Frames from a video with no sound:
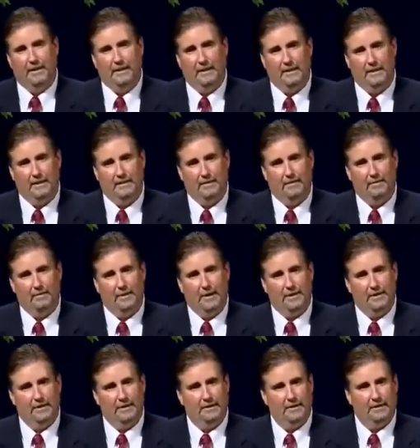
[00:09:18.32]
And
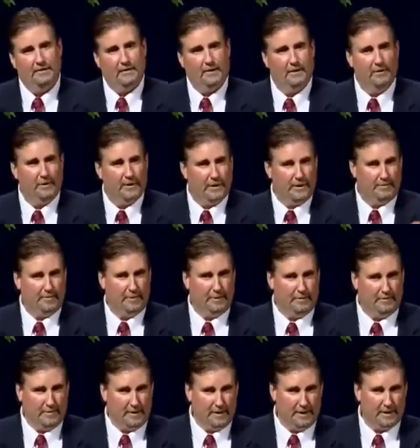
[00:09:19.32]
rather than going up to
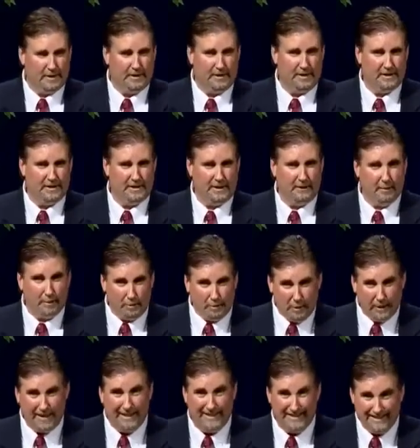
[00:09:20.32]
them initially and saying, well,
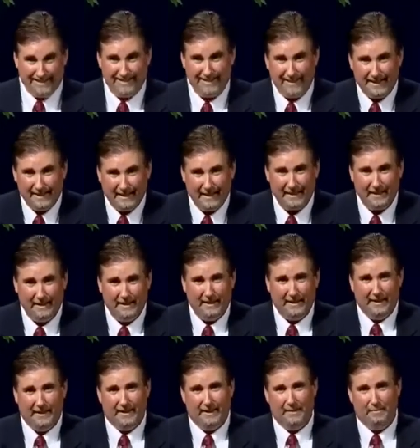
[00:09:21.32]
what do you think?
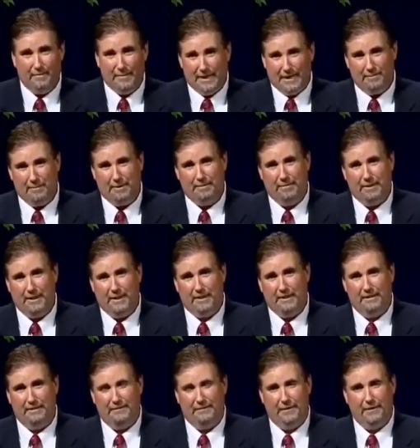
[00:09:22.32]
It might be
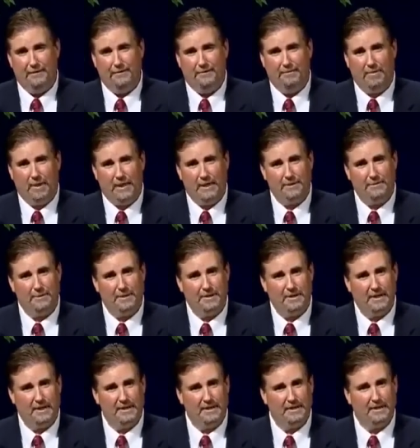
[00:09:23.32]
better if you possibly
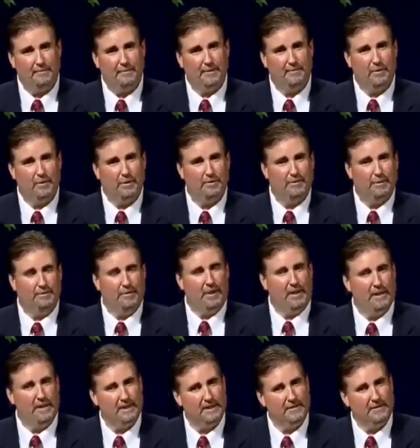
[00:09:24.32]
said something more of a
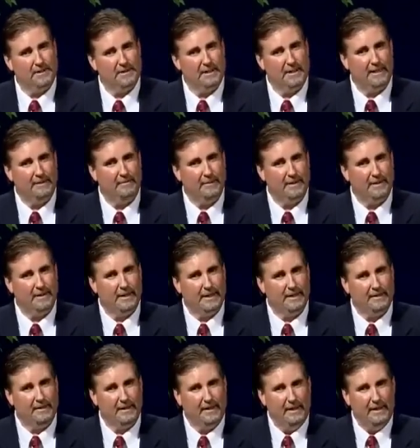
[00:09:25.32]
positive statement
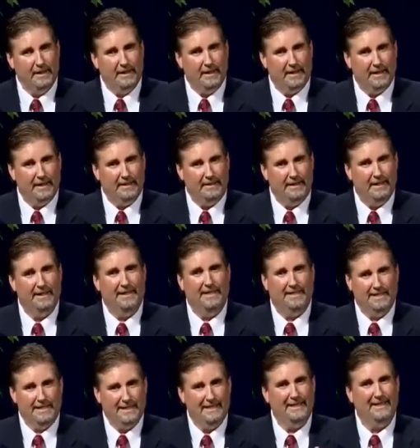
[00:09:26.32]
like, hey, didn't
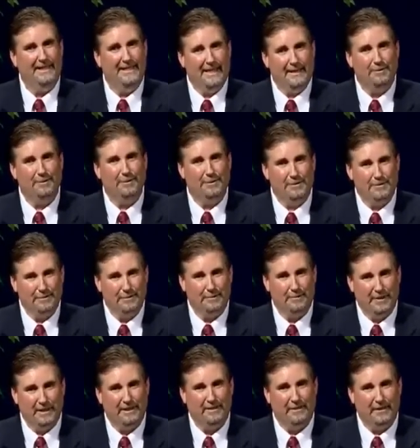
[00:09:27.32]
I tell you that
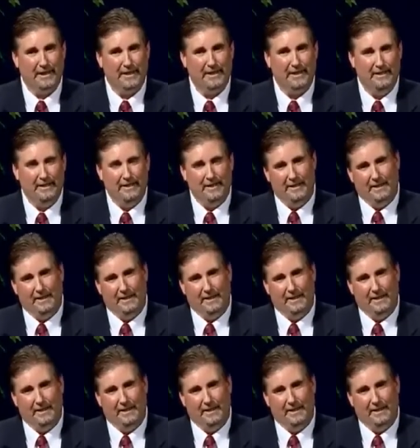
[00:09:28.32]
would be great?